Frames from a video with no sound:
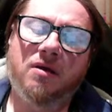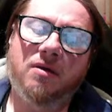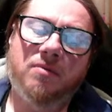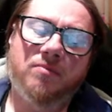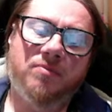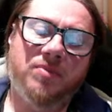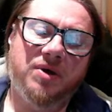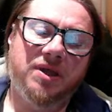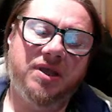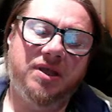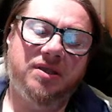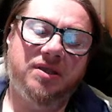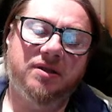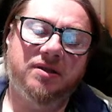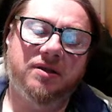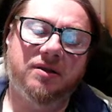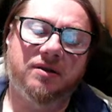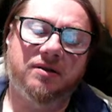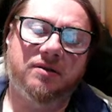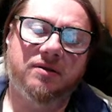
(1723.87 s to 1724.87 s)
But he
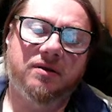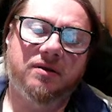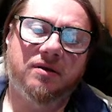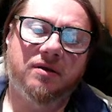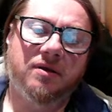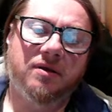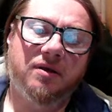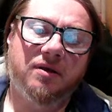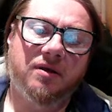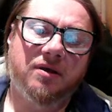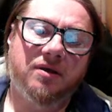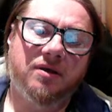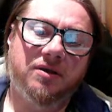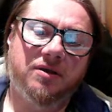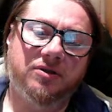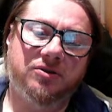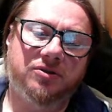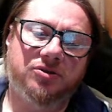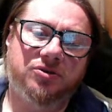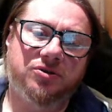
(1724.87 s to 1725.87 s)
didn't. He
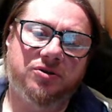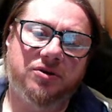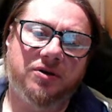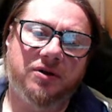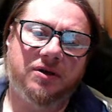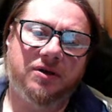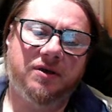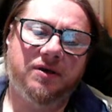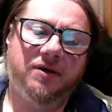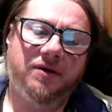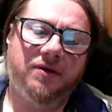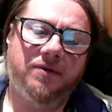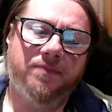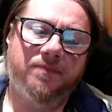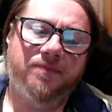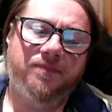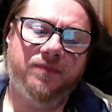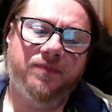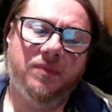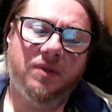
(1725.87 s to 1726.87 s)
took
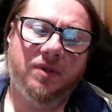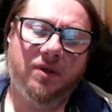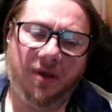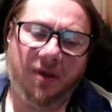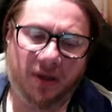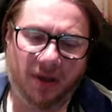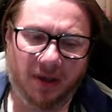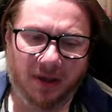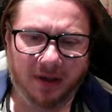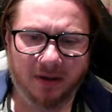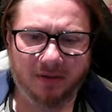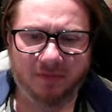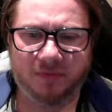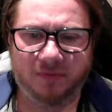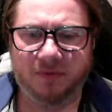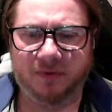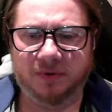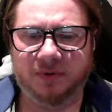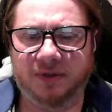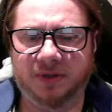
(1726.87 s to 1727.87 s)
a
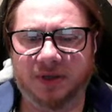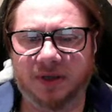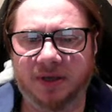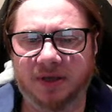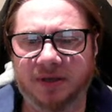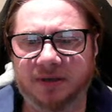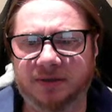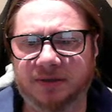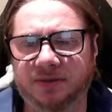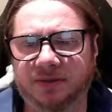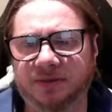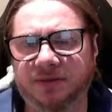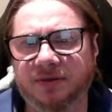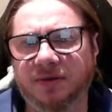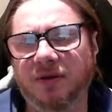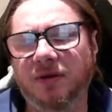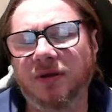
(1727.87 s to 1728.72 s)
rook takes,